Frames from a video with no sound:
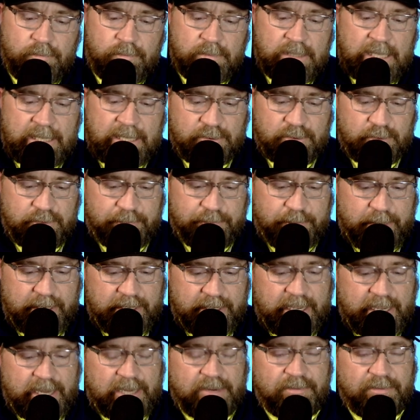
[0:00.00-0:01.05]
as we've been
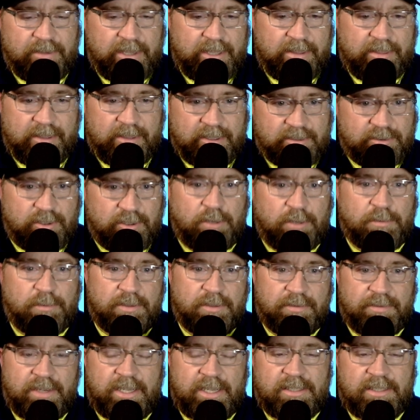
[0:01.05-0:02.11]
kind of in the Psalms
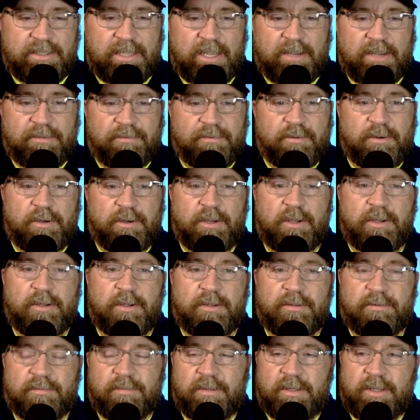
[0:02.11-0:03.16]
of Asaph for a
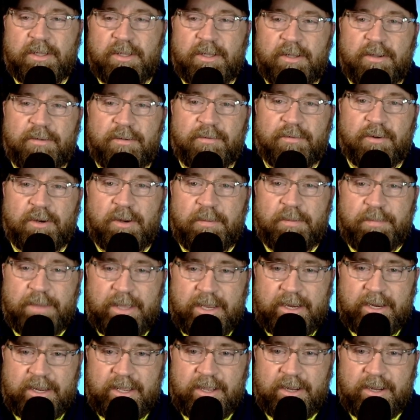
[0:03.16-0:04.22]
uh, for a
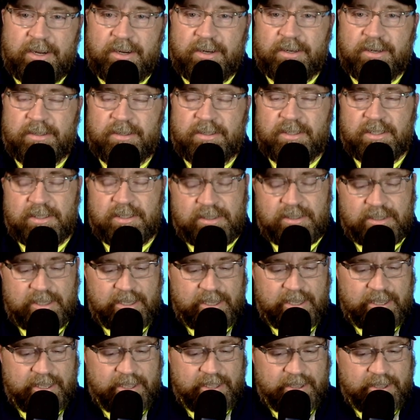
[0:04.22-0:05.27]
bit here to
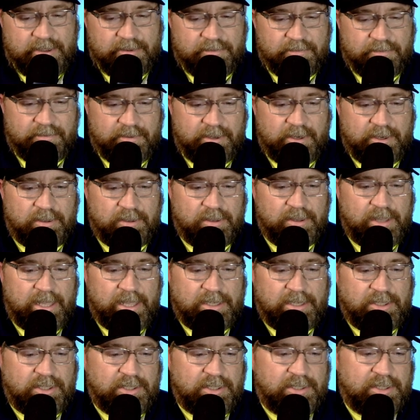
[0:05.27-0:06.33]
see if you know
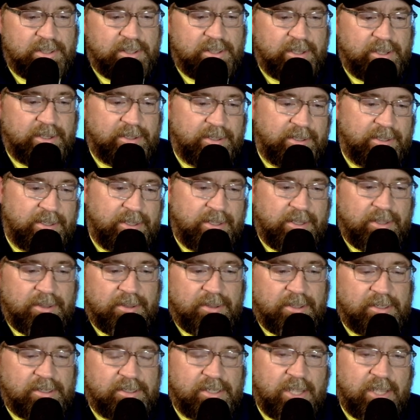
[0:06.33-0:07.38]
like just the
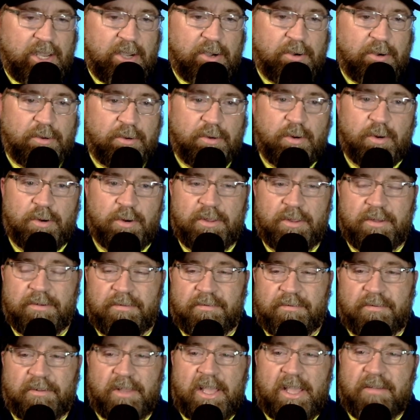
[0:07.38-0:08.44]
the tone or the
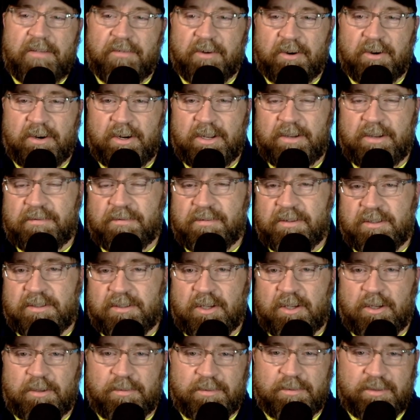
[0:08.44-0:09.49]
flavor of the
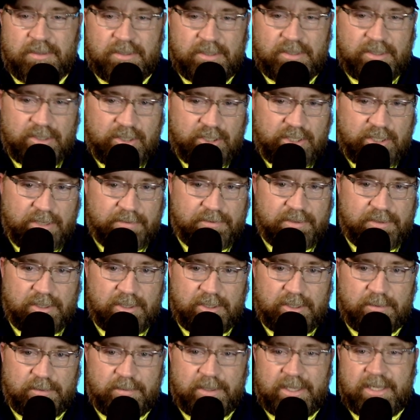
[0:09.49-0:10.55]
Psalms shifts a
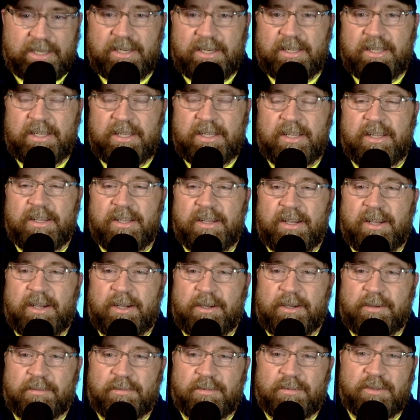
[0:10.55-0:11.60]
little bit.
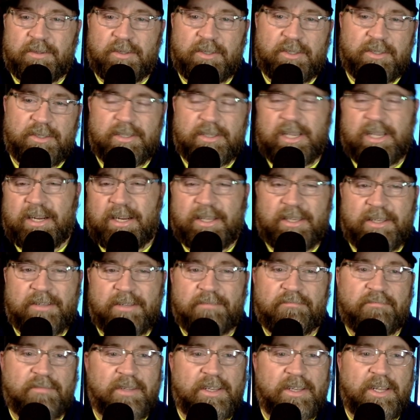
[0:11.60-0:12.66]
Um, so just kind of
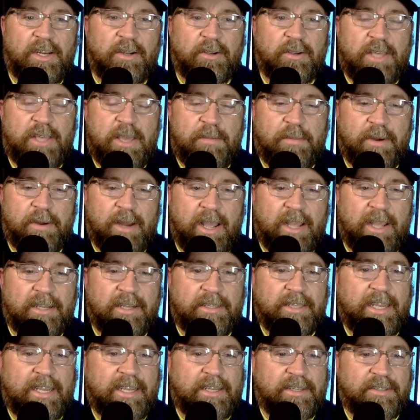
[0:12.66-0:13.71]
you know keep an eye on
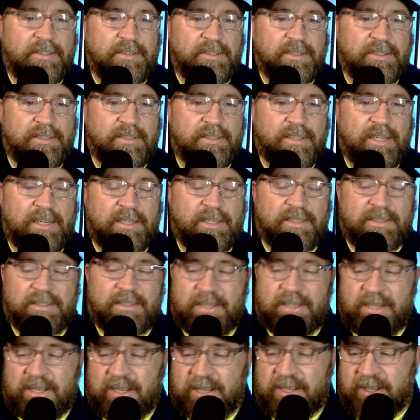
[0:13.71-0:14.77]
that and just kind of
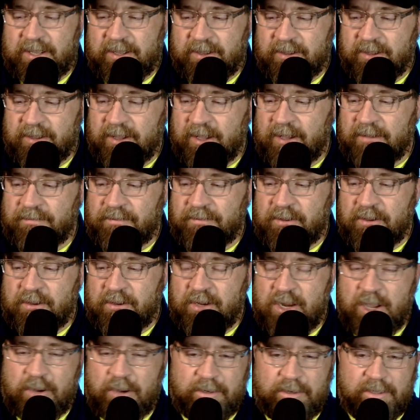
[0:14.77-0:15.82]
see uh, if you
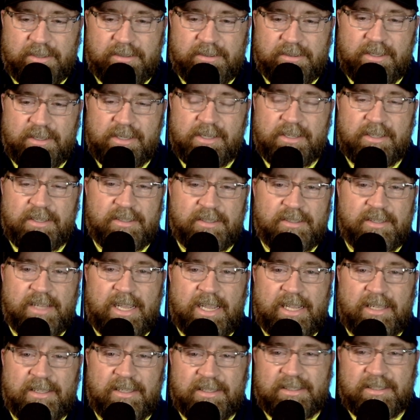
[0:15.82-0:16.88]
notice
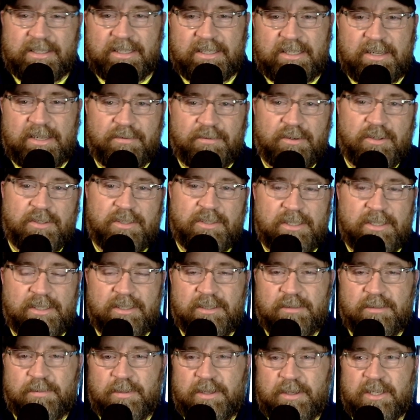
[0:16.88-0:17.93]
stylistic
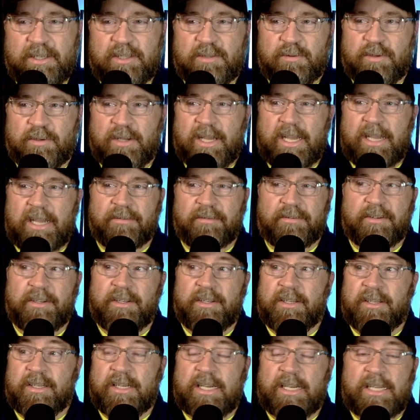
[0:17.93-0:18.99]
differences because we'll have
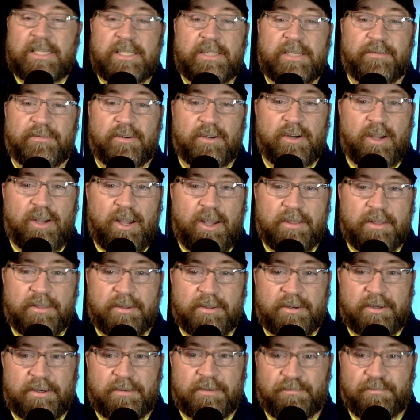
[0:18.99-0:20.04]
a different
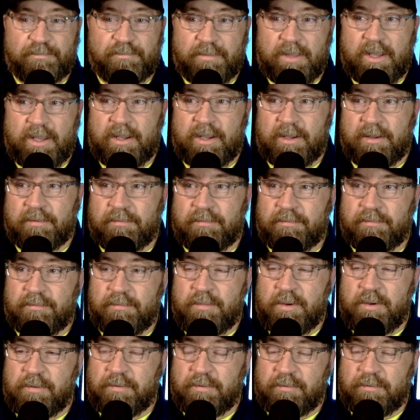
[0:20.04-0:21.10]
author um,
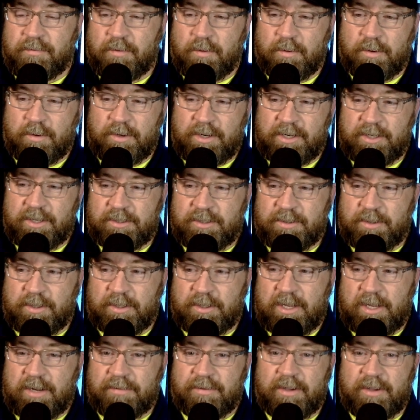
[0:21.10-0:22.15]
moving forward into a
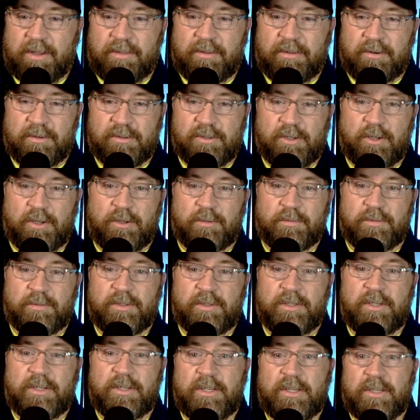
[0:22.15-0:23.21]
lot of other psalms
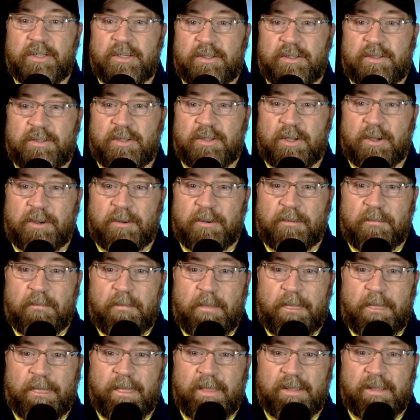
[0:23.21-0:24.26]
so
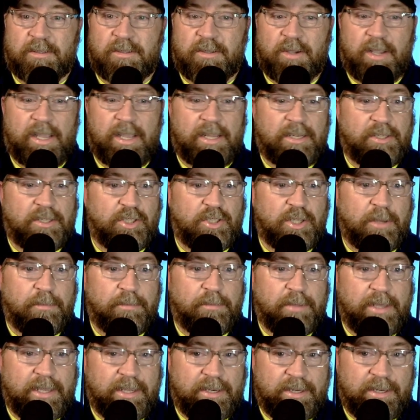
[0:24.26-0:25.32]
let's go ahead and
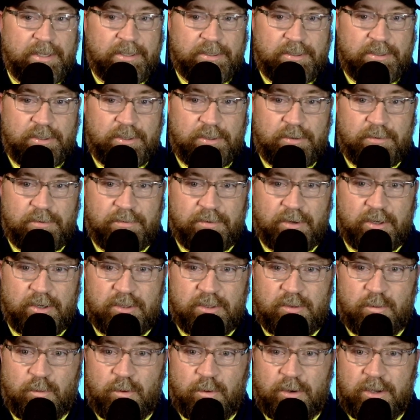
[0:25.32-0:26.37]
jump in to
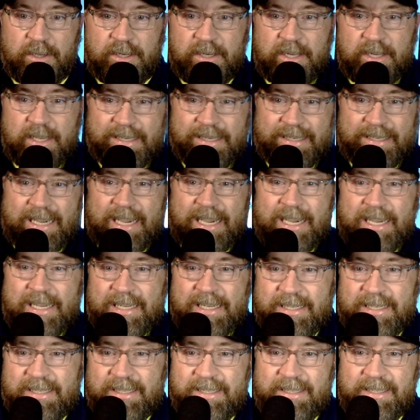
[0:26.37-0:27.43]
verse 1
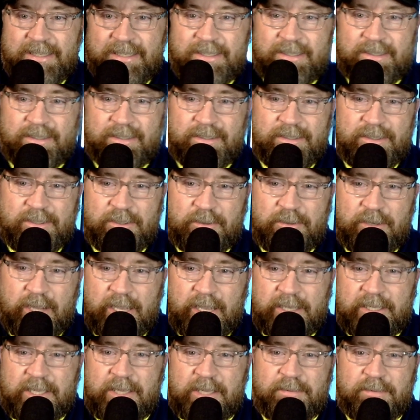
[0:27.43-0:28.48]
god do
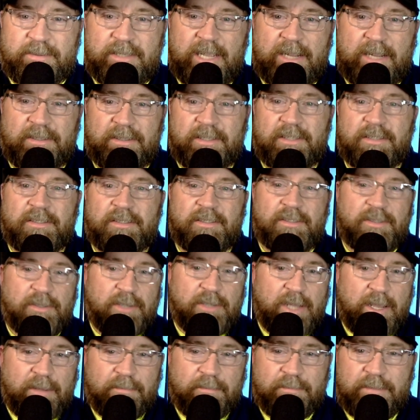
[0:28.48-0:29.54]
not keep silent. Do
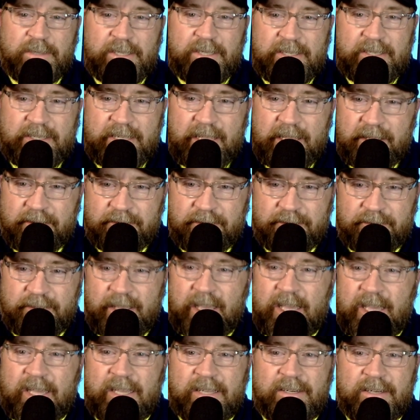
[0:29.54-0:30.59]
not be deaf,
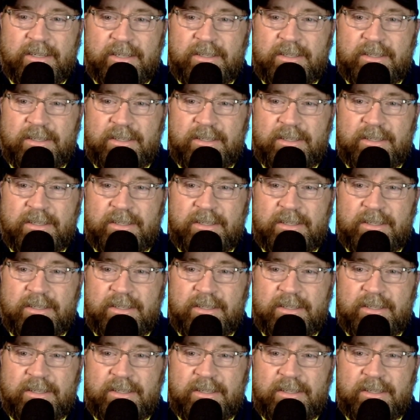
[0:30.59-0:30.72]
God.